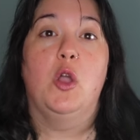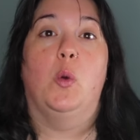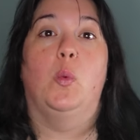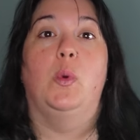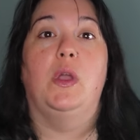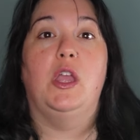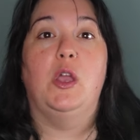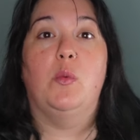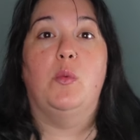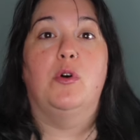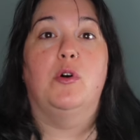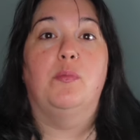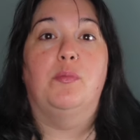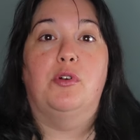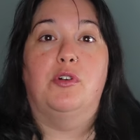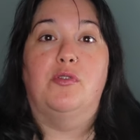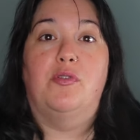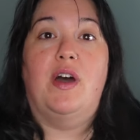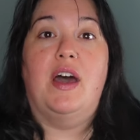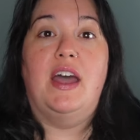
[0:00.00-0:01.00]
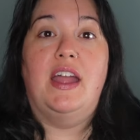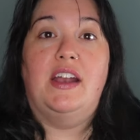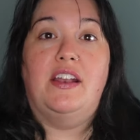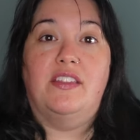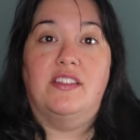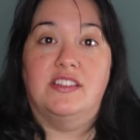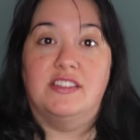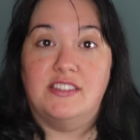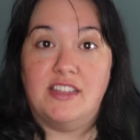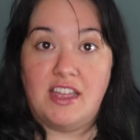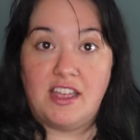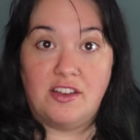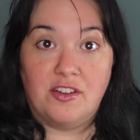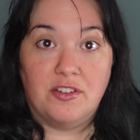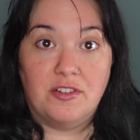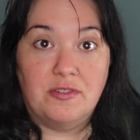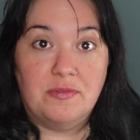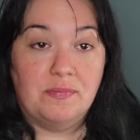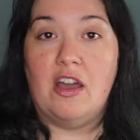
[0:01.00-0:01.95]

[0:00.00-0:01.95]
we will provide the sale